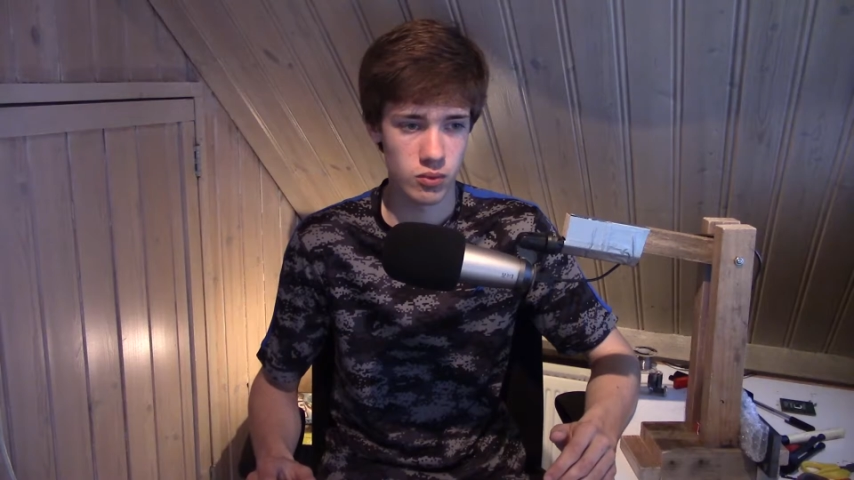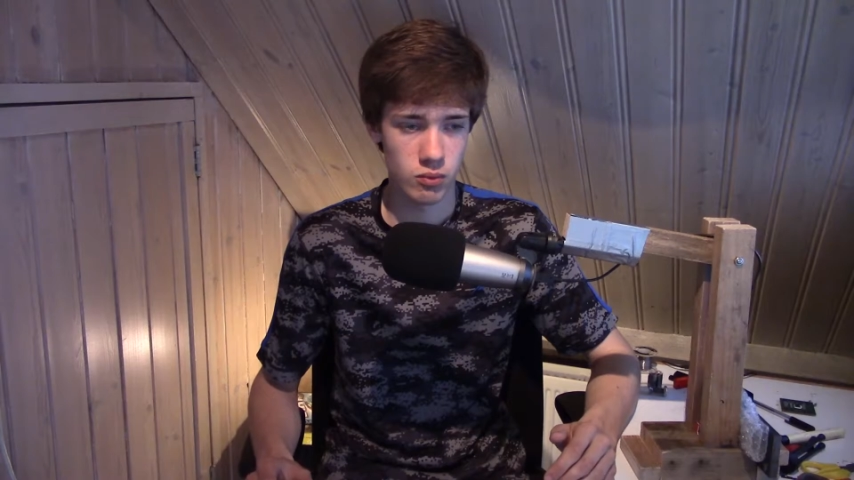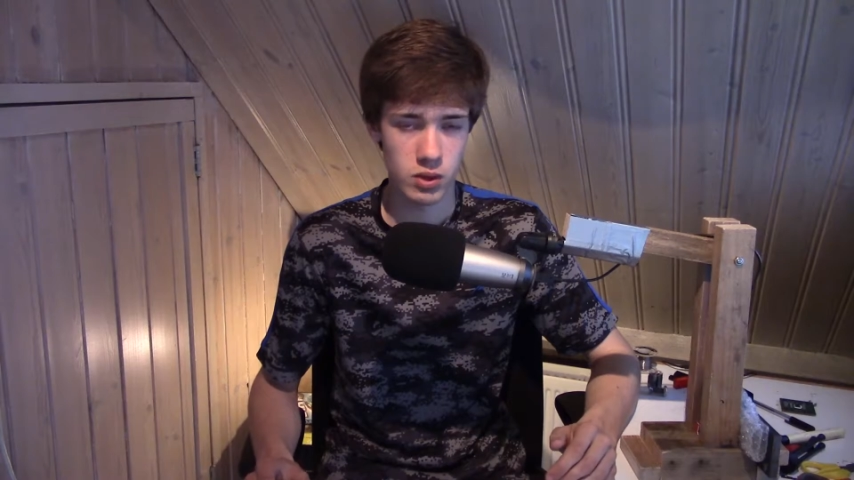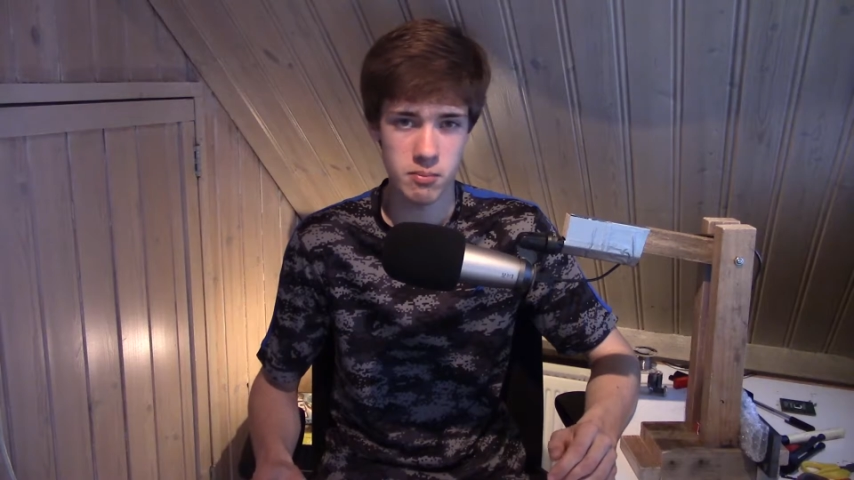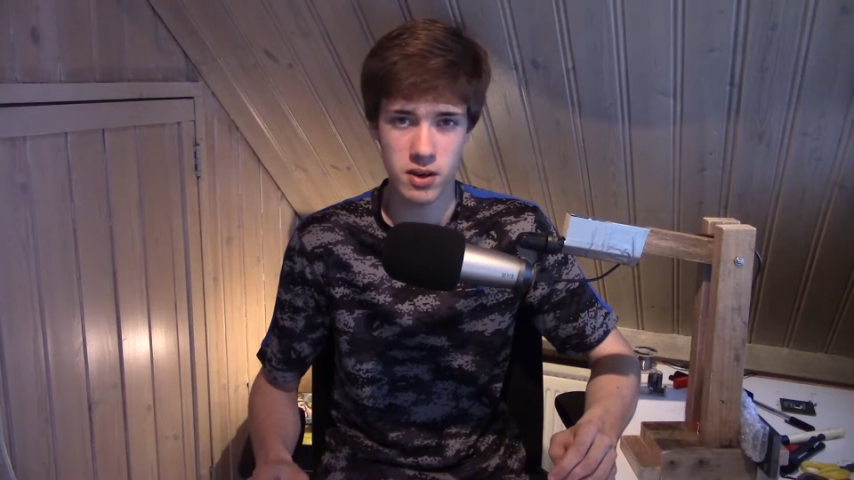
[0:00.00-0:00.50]

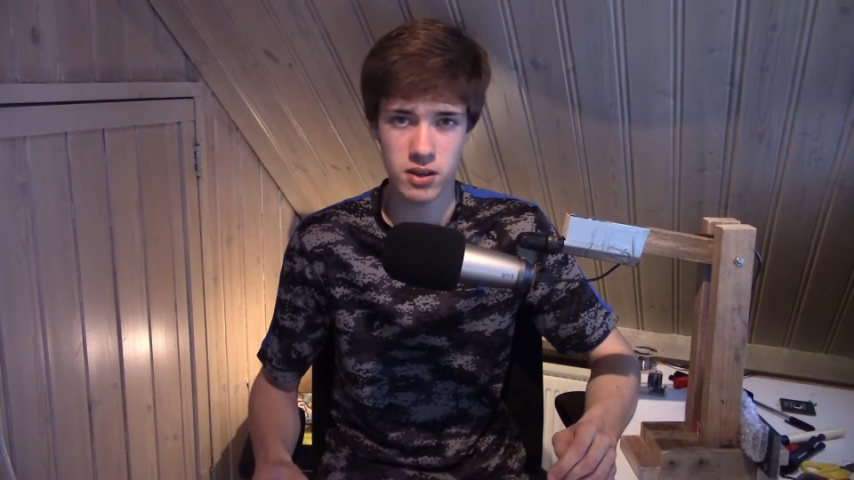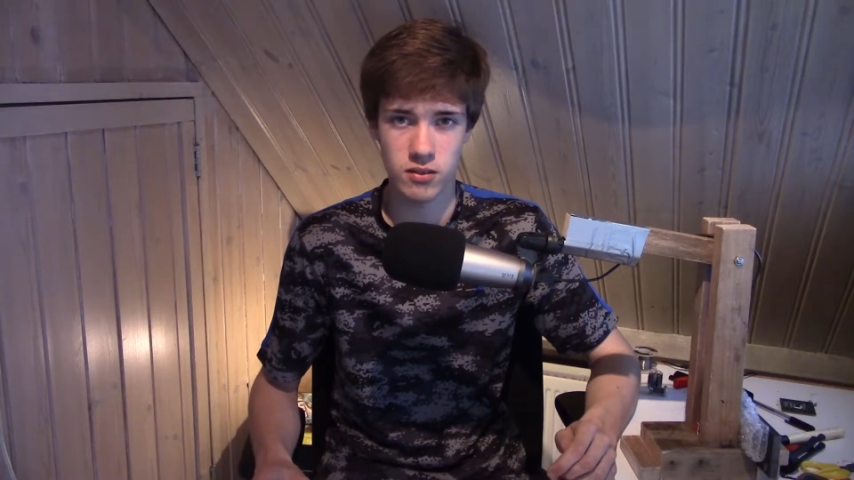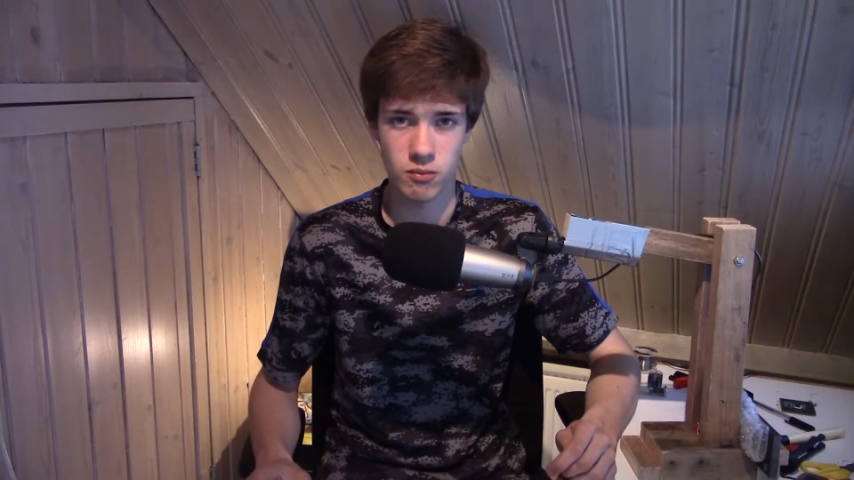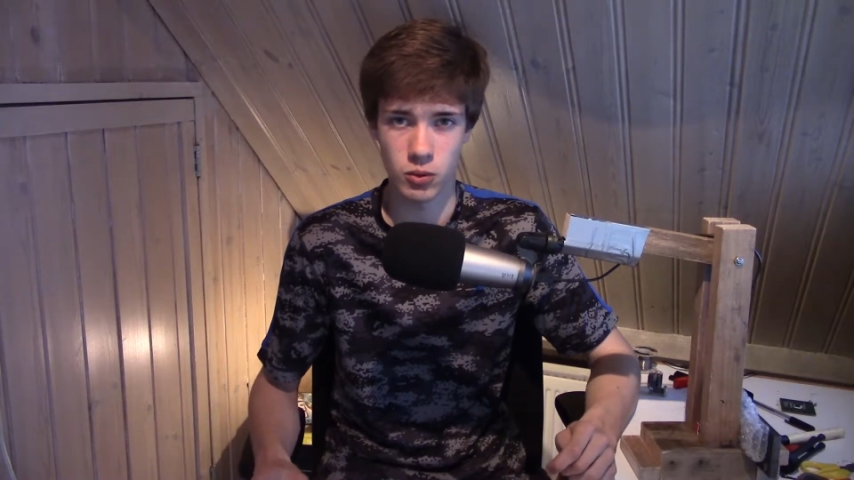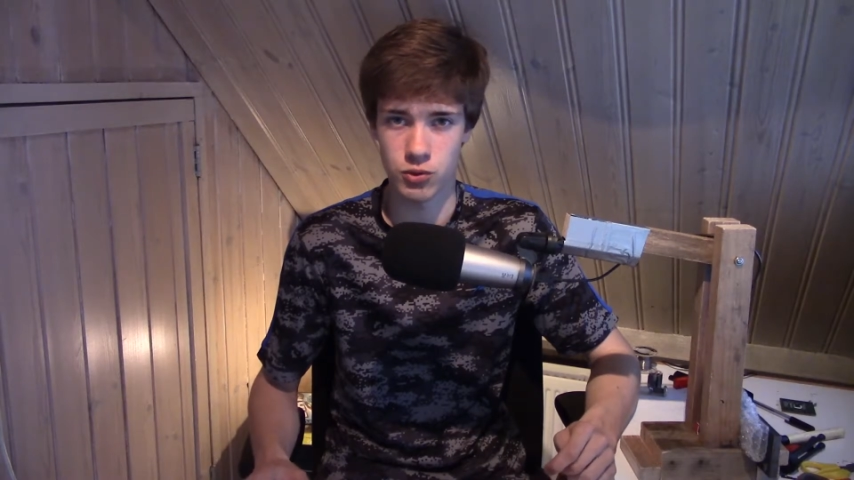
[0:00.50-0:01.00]
we might
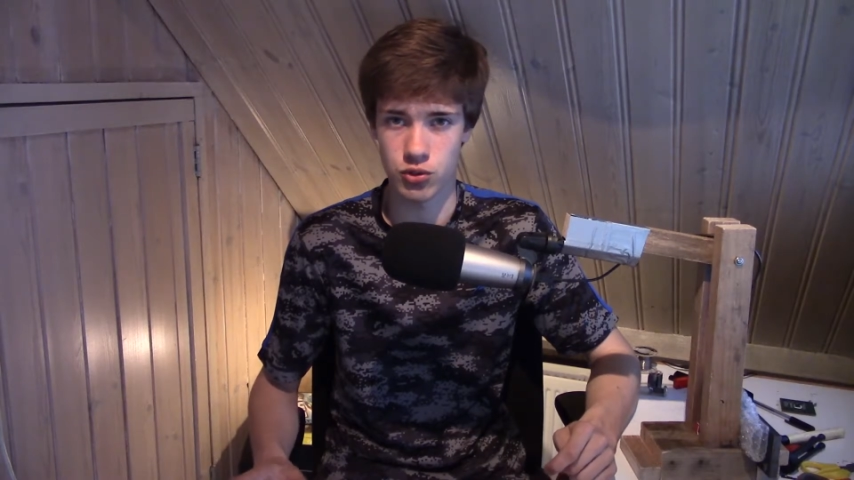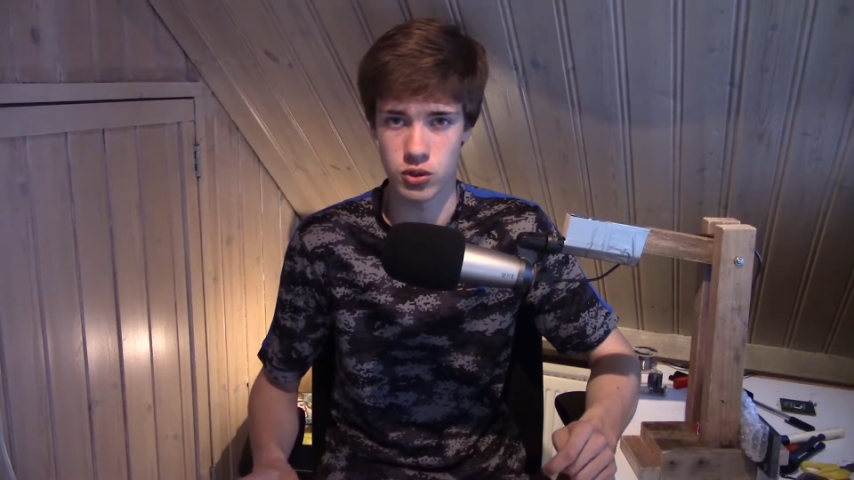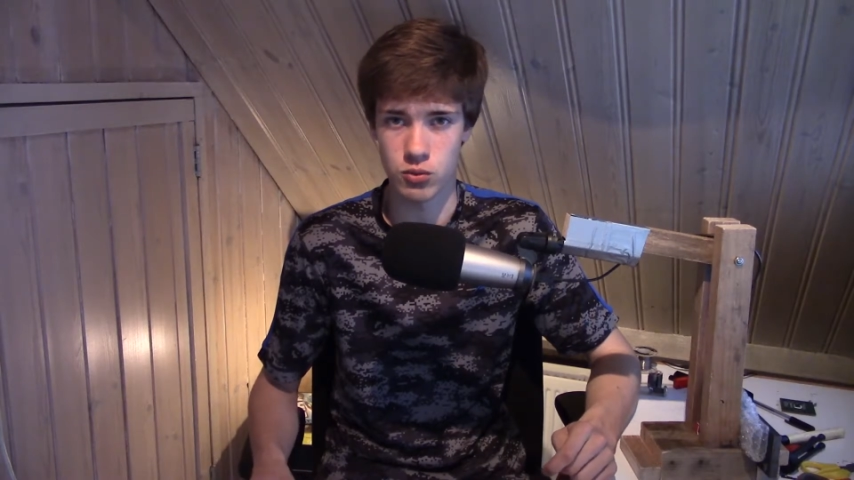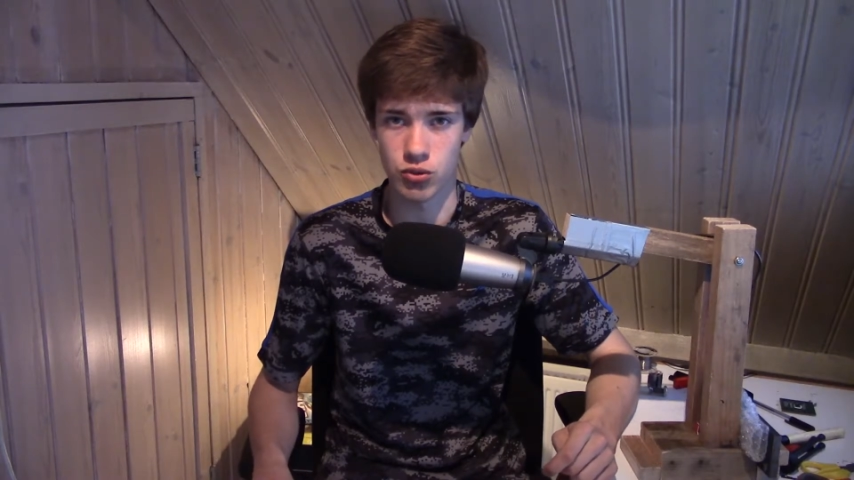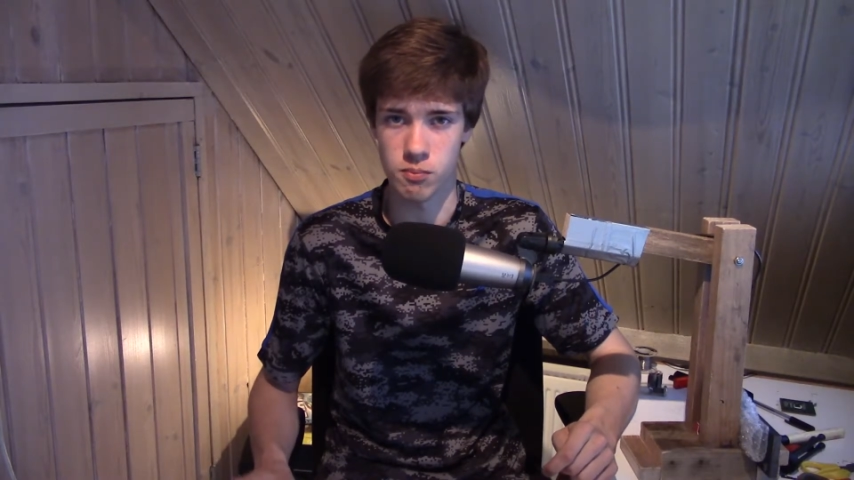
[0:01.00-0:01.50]
want to
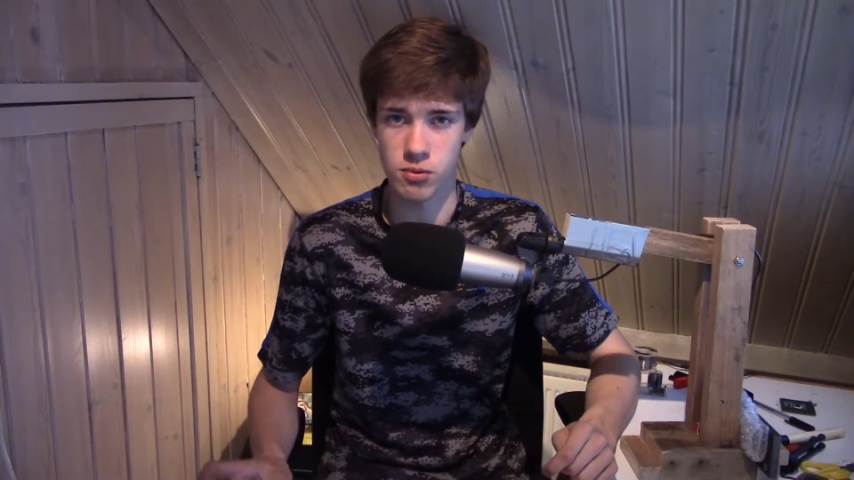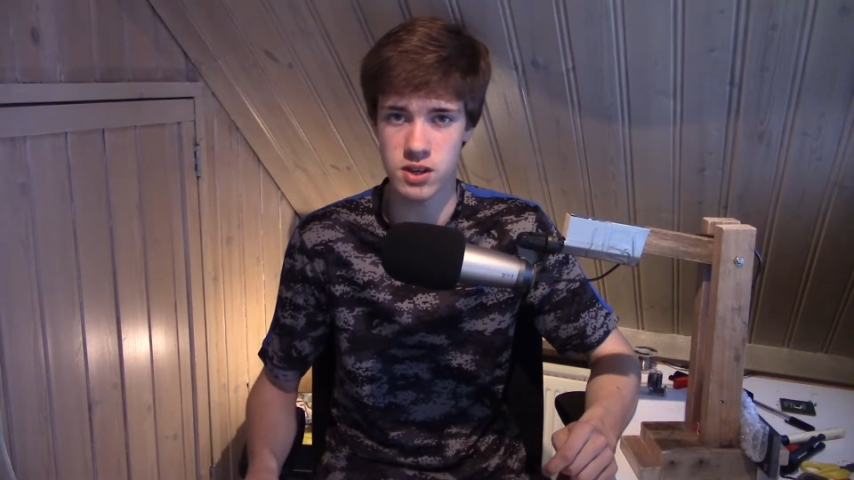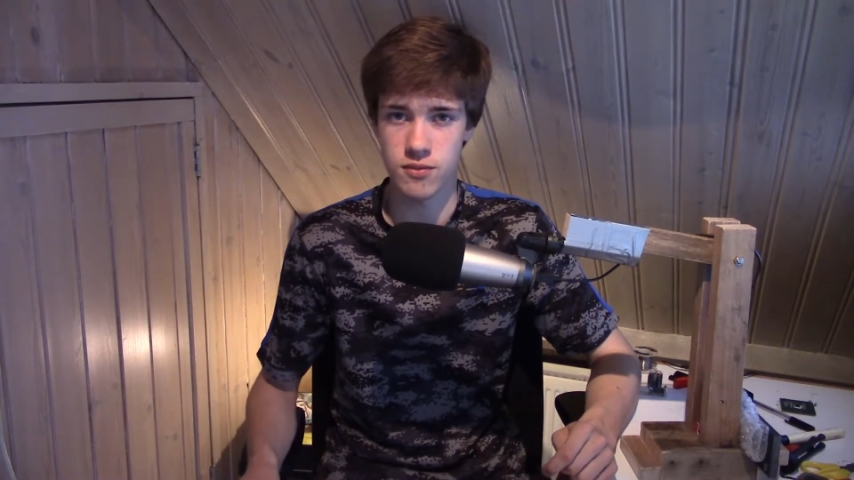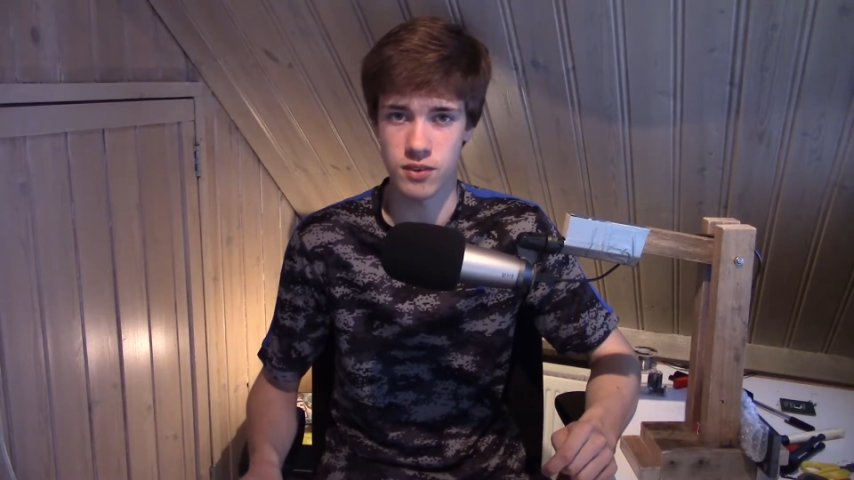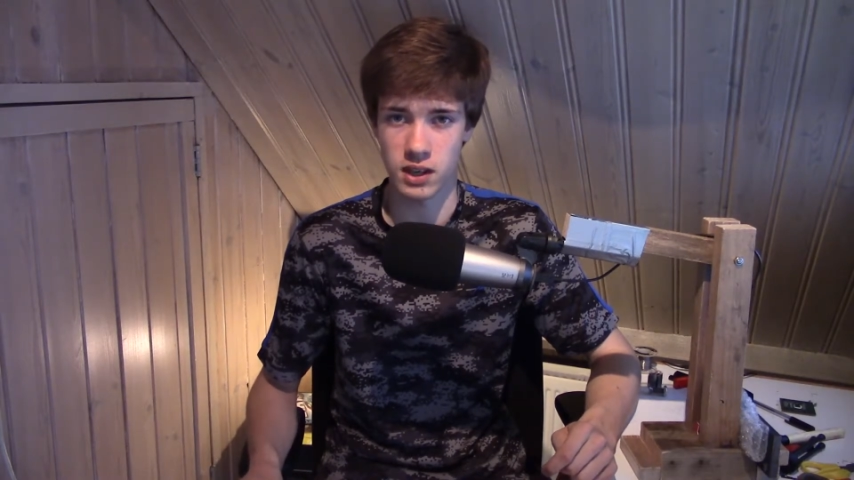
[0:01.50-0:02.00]
use a
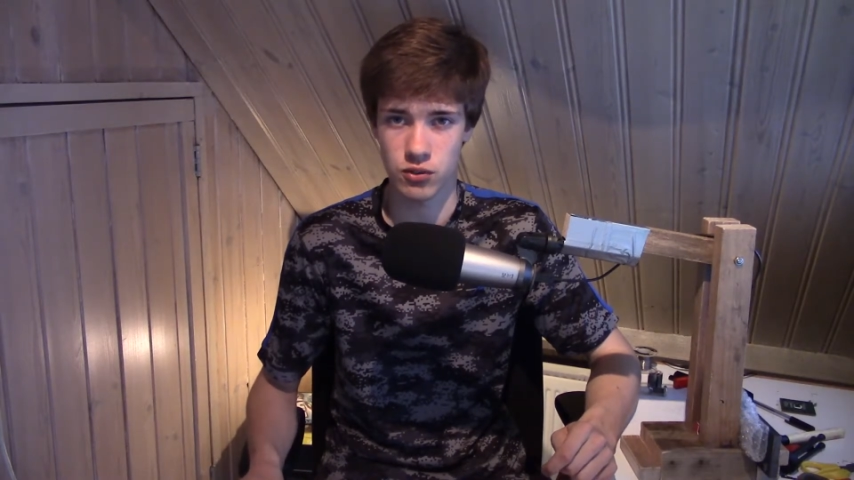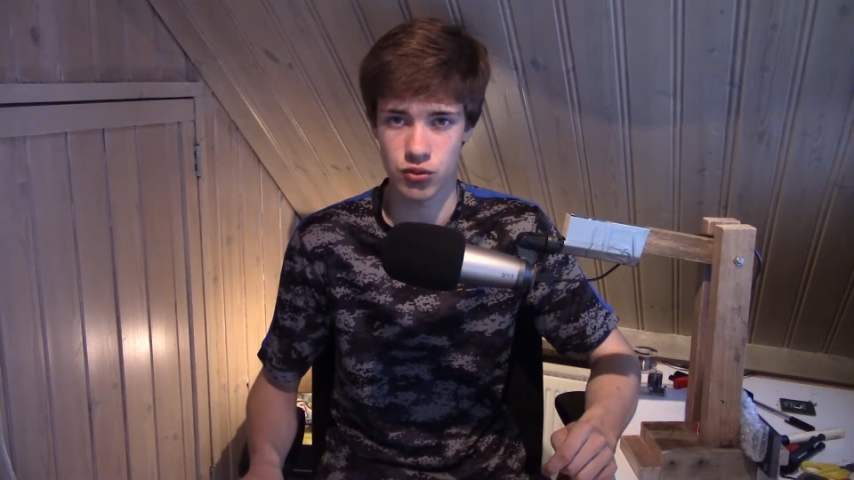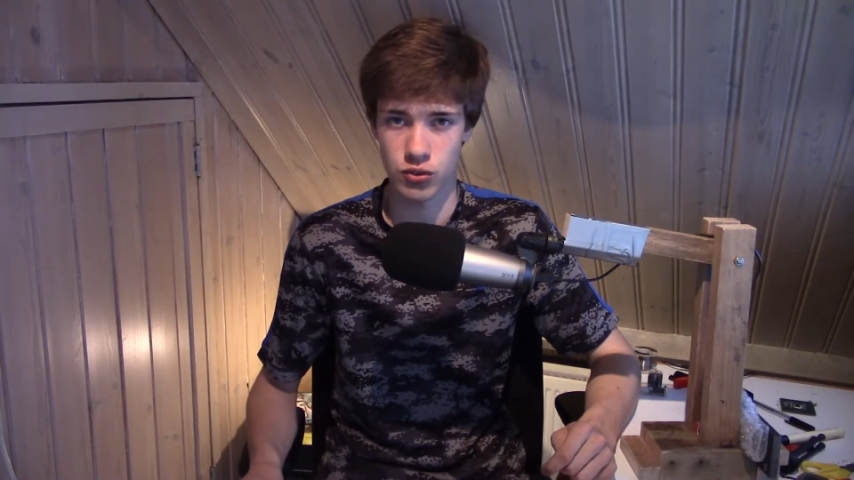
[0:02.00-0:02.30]
prefix,